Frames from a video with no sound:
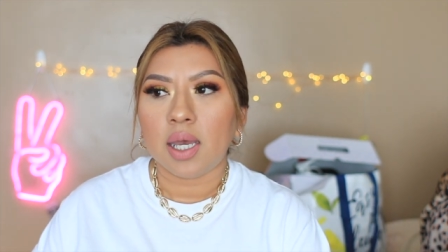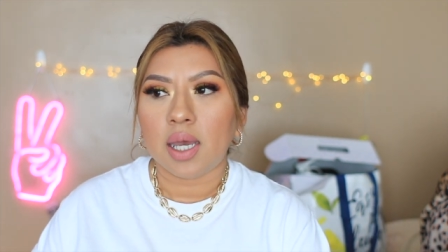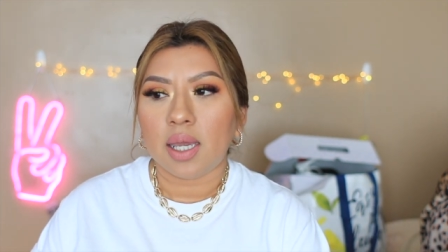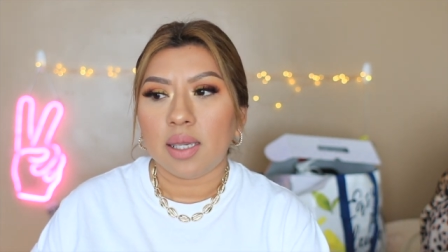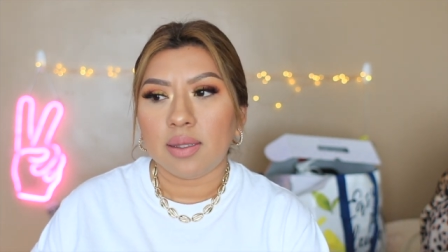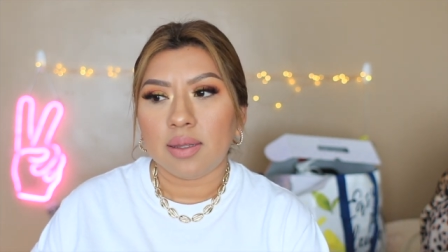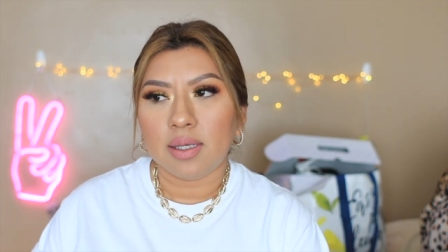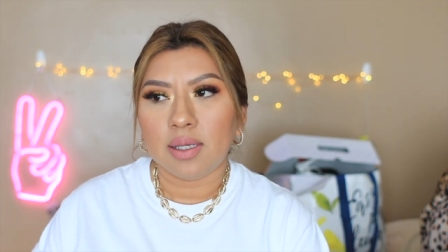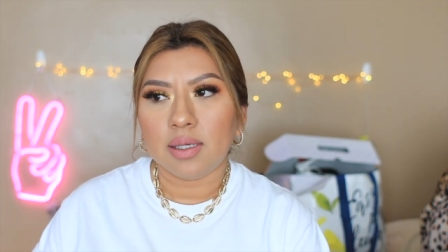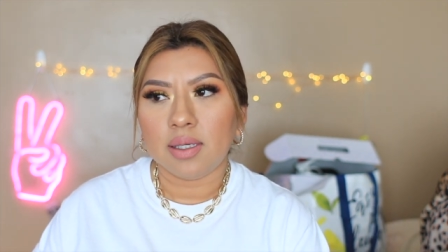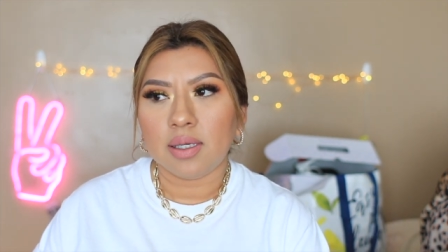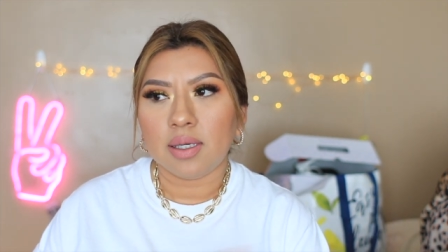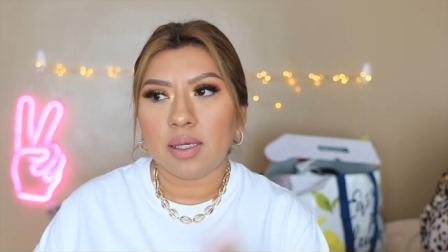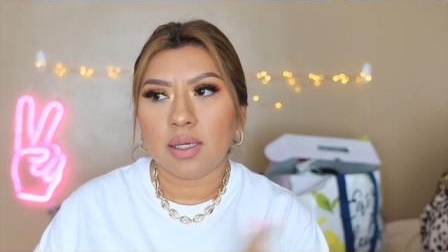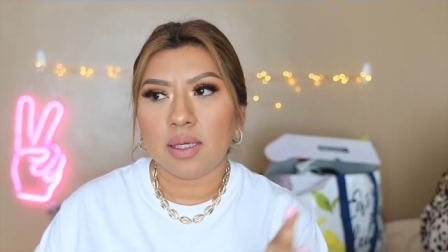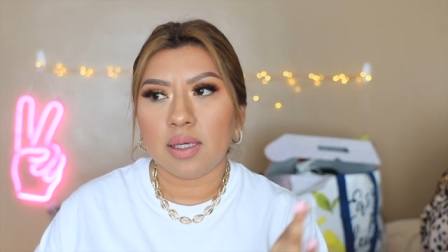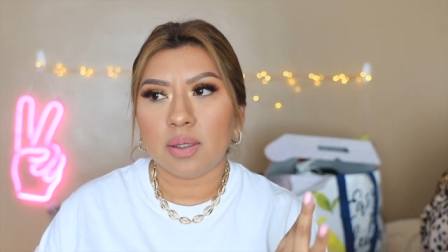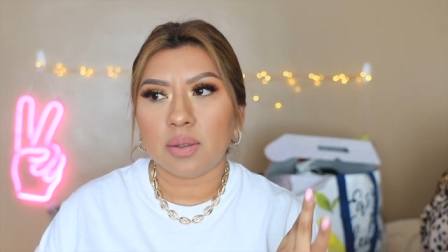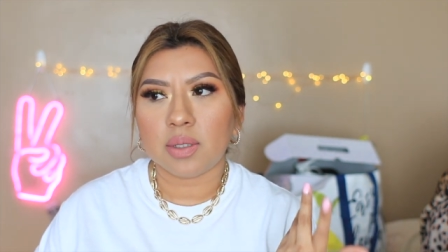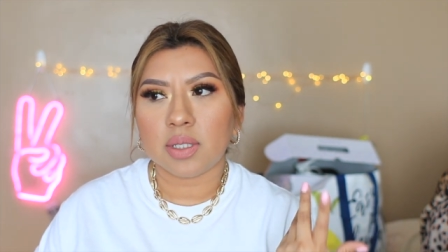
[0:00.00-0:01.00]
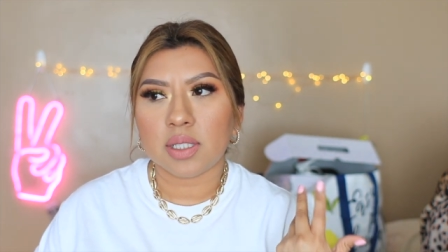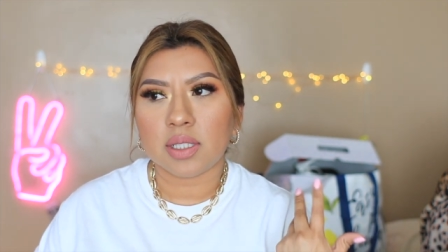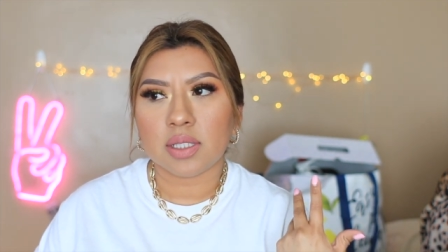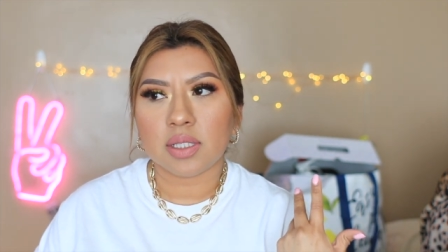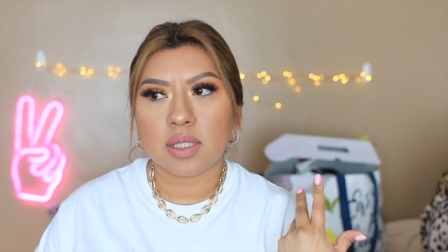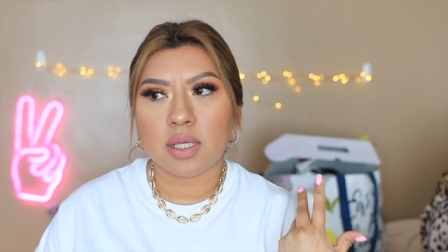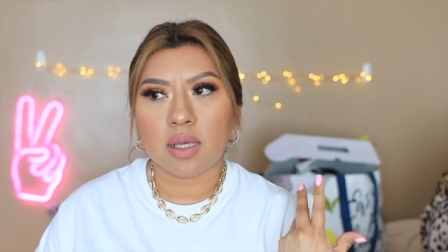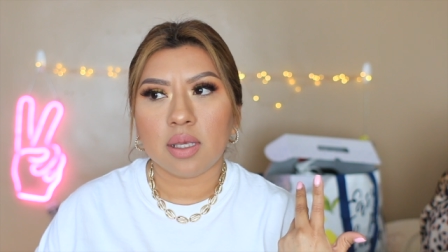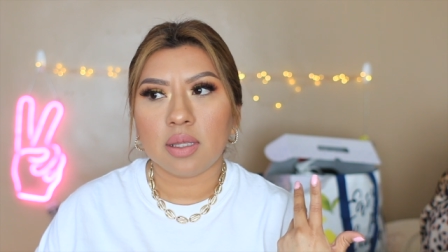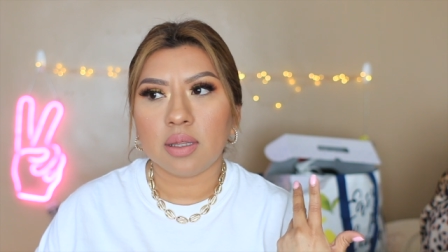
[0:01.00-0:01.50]
I think it
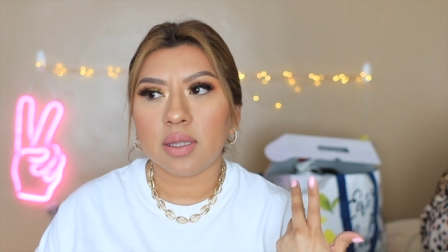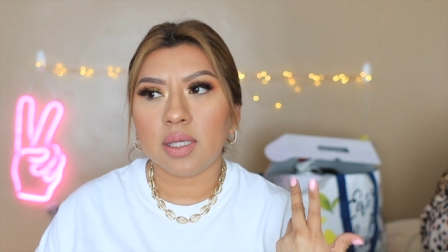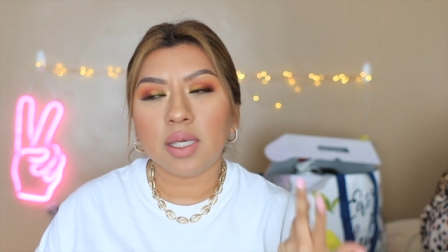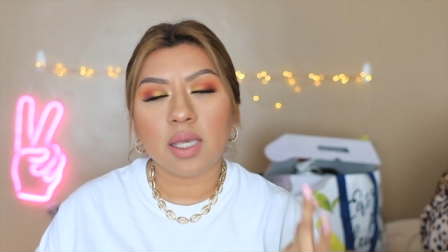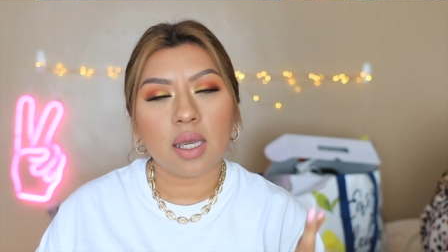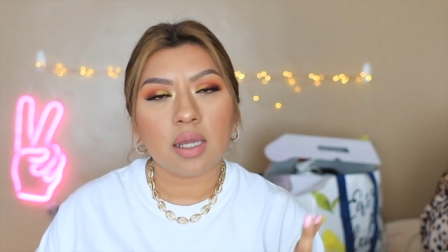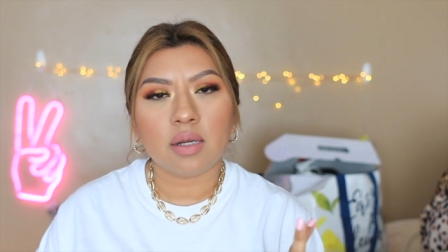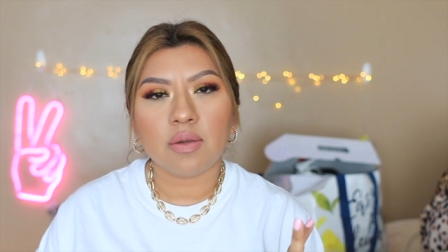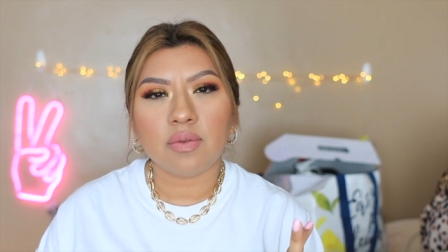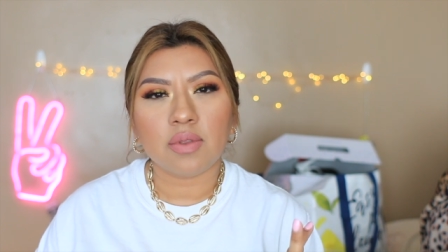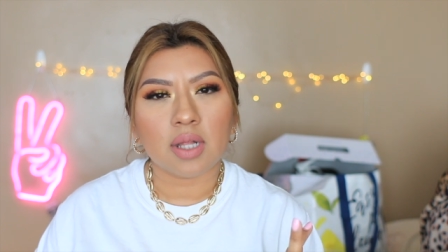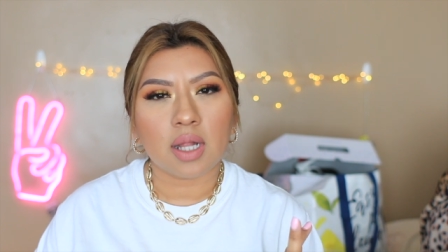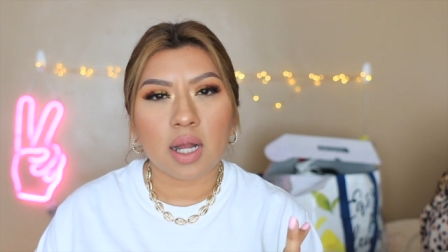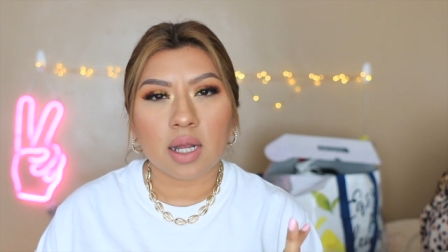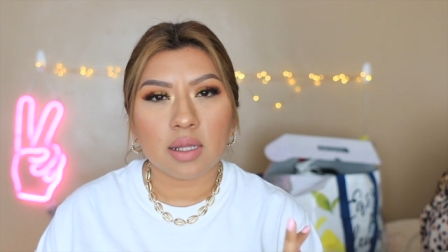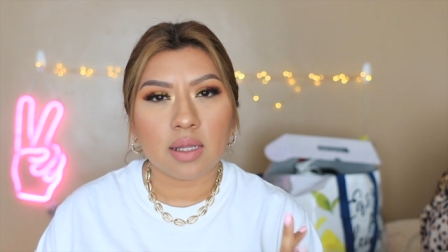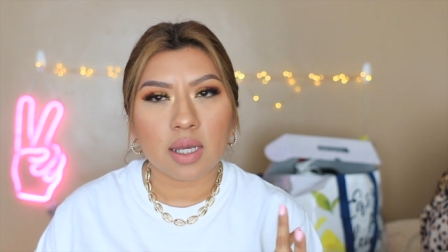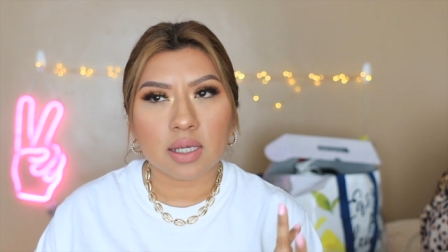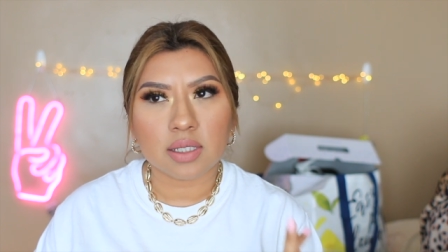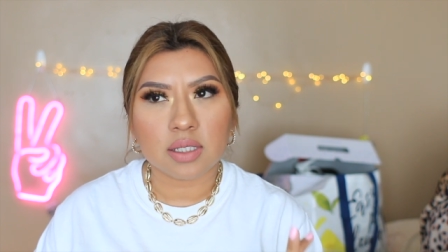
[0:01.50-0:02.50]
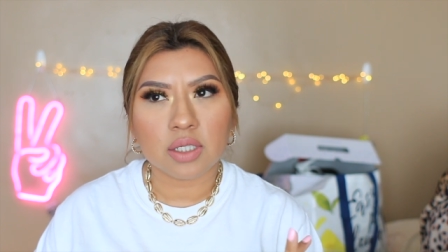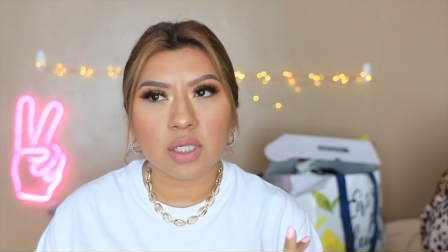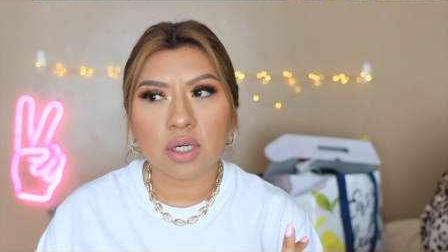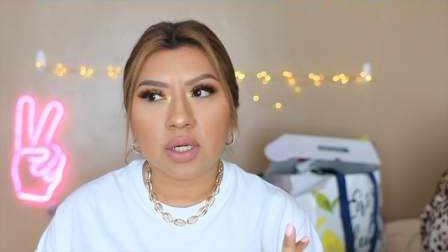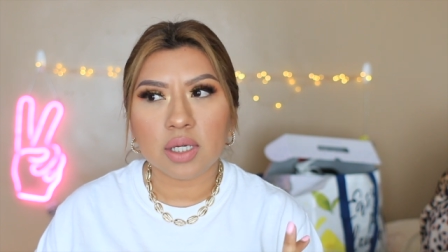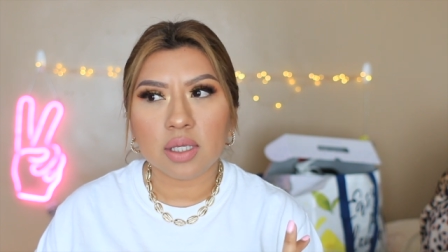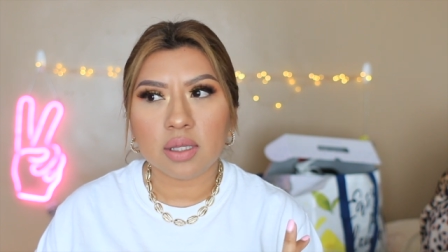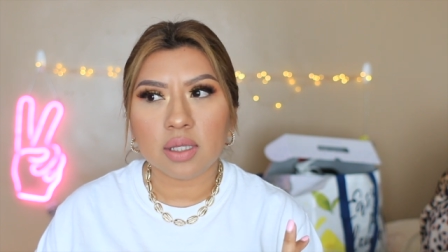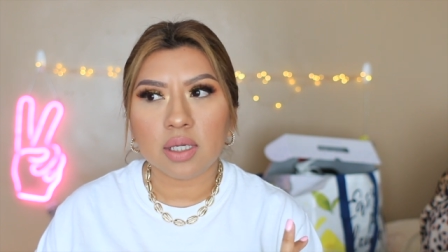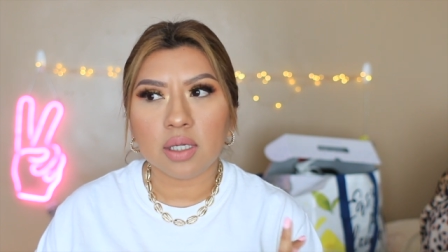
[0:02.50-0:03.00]
was the end of the last year,
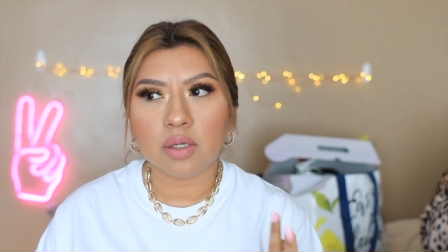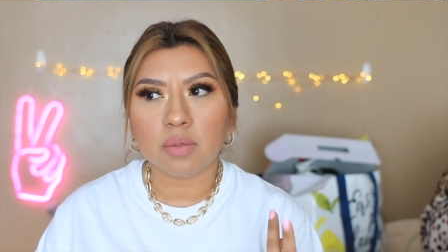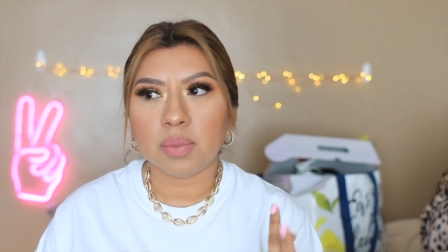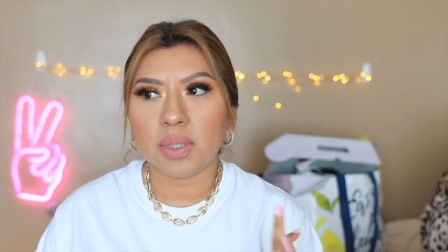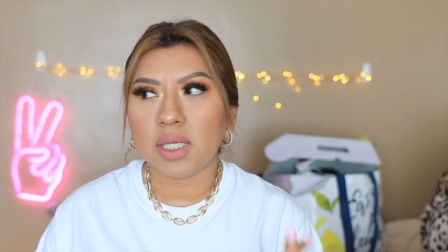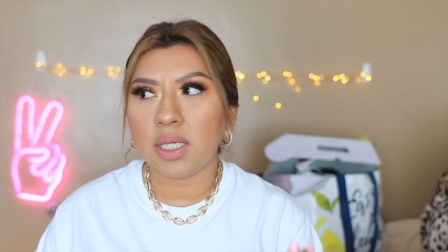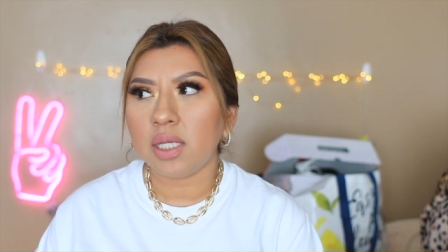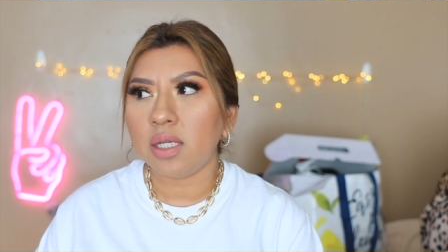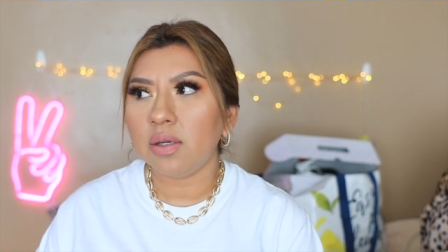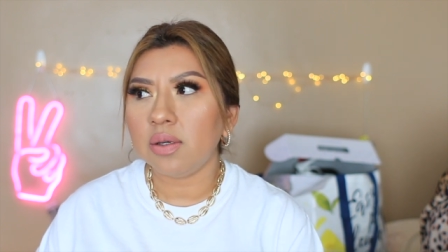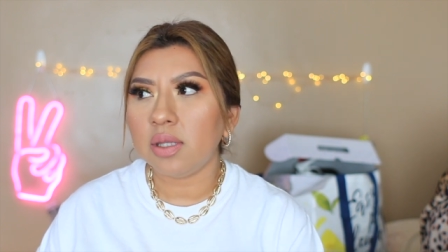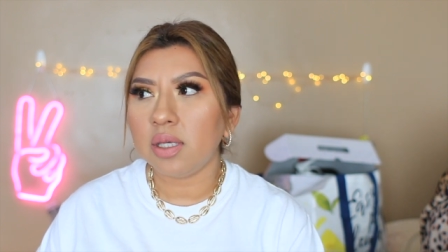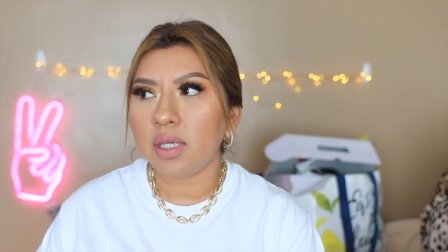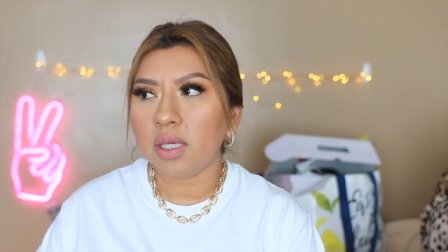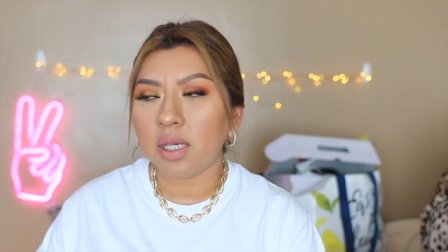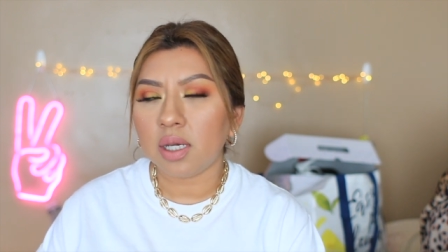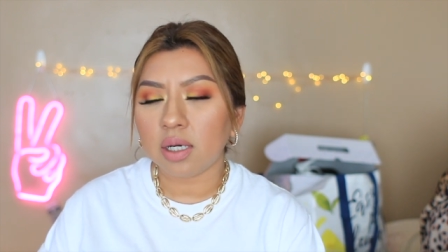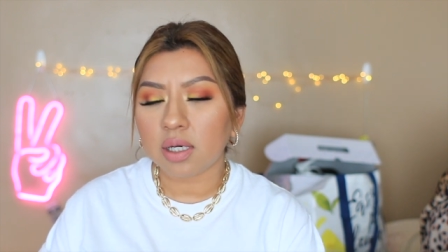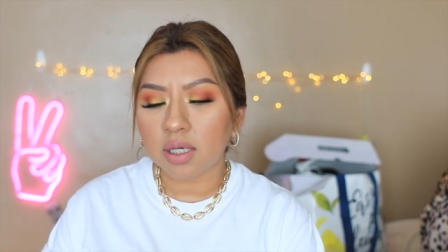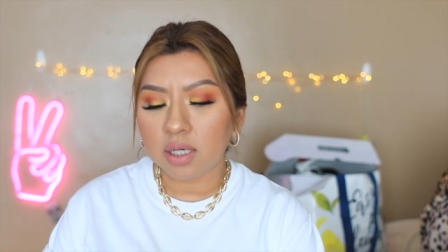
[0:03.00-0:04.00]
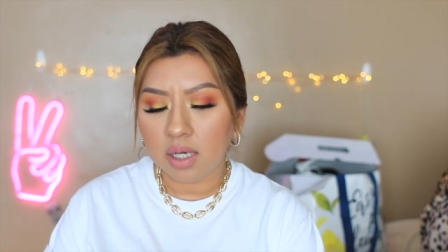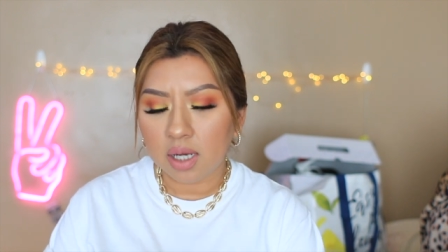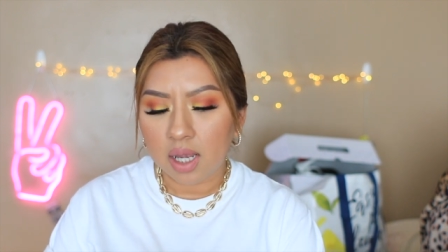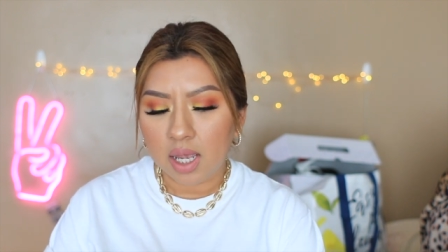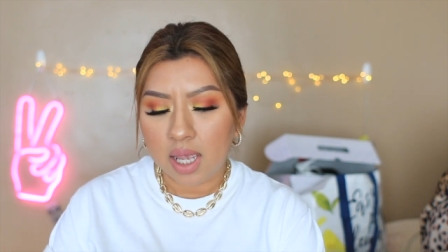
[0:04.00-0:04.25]
I think, beginning of the year,